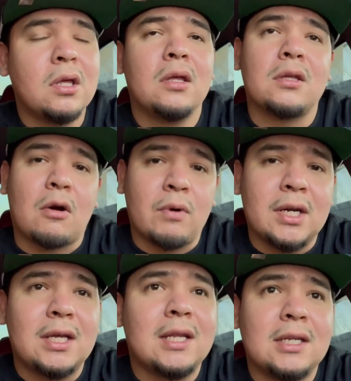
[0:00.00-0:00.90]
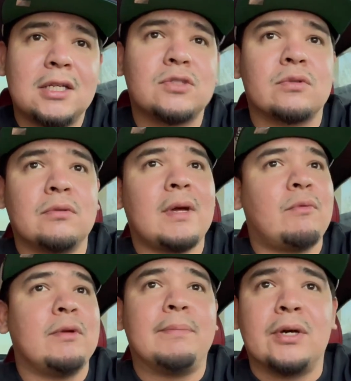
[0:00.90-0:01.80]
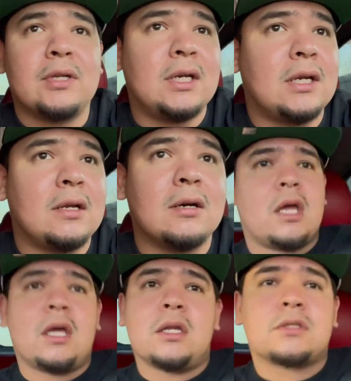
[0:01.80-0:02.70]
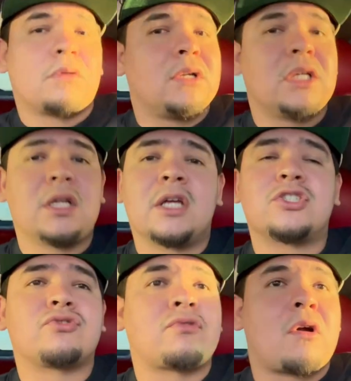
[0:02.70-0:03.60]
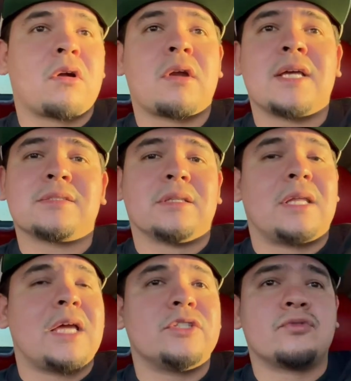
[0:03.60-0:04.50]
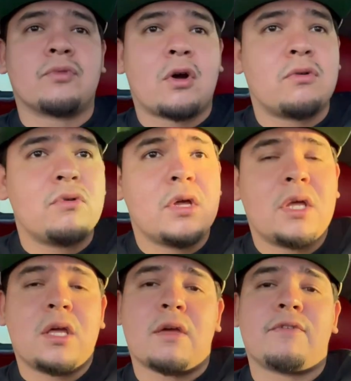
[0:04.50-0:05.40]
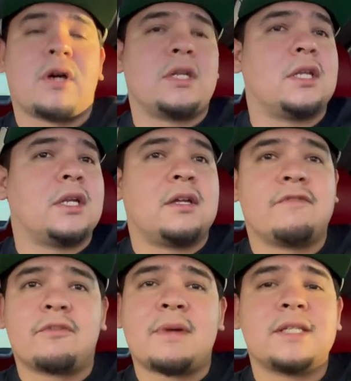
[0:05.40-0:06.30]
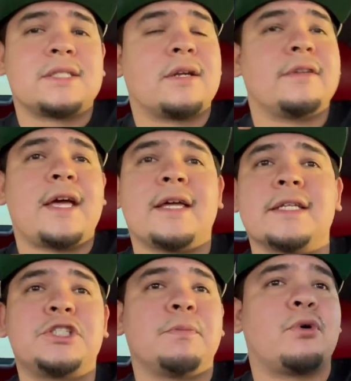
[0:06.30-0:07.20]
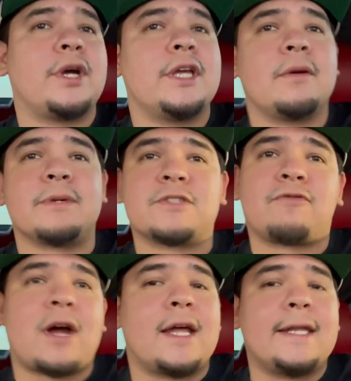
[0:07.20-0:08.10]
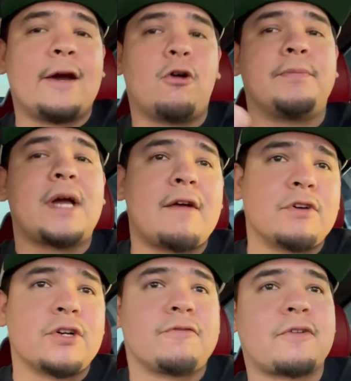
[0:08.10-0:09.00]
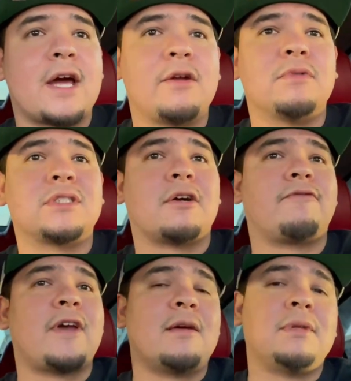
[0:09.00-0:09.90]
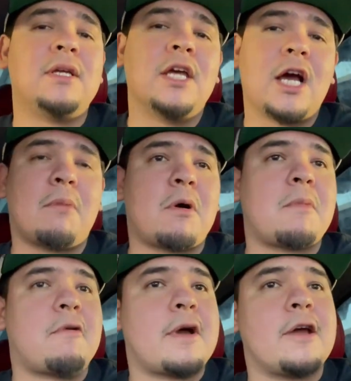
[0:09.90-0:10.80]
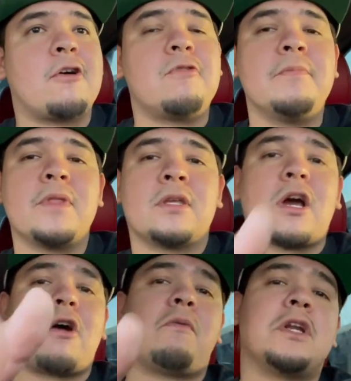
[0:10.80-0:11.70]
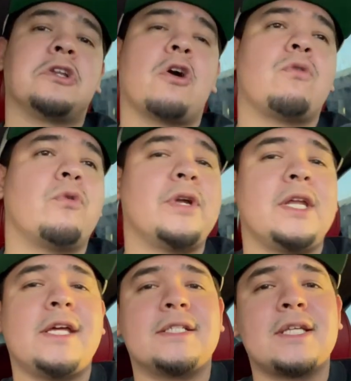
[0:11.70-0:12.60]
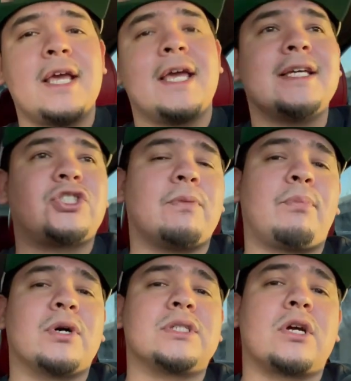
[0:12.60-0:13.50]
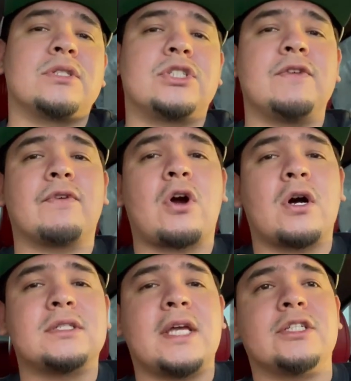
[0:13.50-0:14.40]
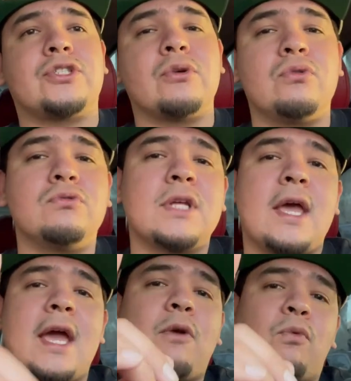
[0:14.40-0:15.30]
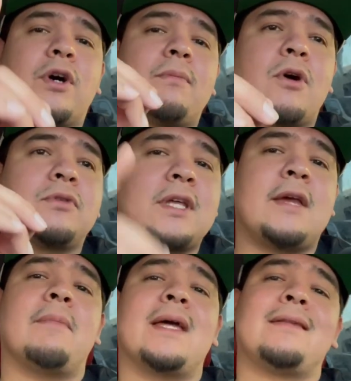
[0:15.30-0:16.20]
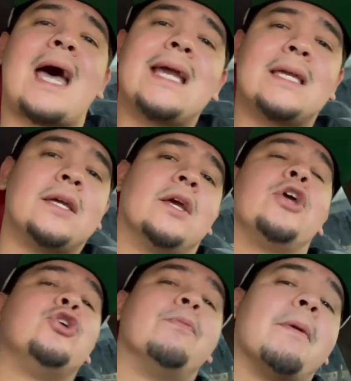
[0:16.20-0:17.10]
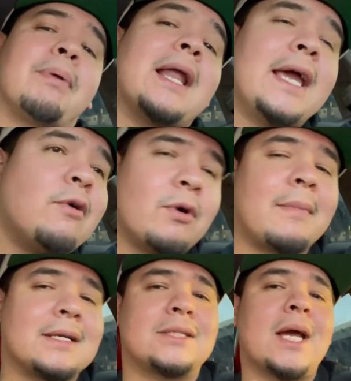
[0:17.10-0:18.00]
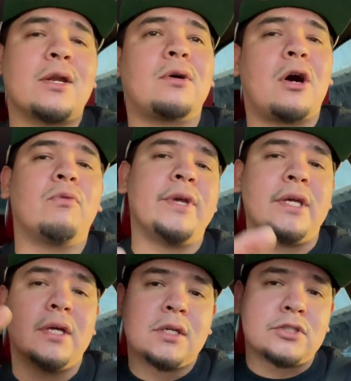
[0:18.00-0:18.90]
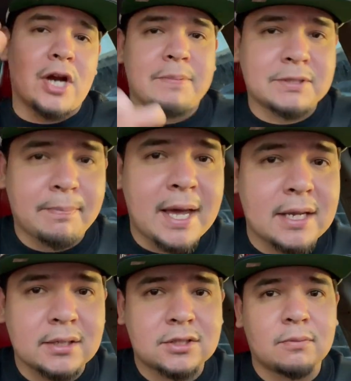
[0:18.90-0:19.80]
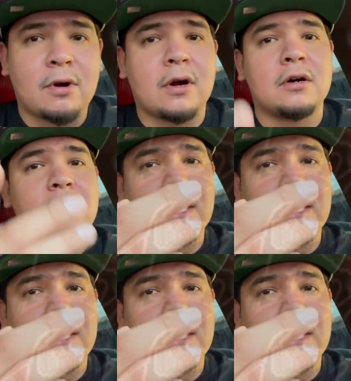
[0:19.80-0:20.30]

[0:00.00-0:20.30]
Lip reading: Y'all want to get in this group, man. We building it up, and it's only going to get stronger as the days grow. If y'all need any information on that, hit your boy up. It's Friday. I hope you have a good Friday with y'all family. I'm on my way home. Y'all already know who it is. It's your boy, Jerseychiefa Cars and Shoes. And one more thing, man. Nike, you've been playing with my channel all week. Drop some pandas tomorrow.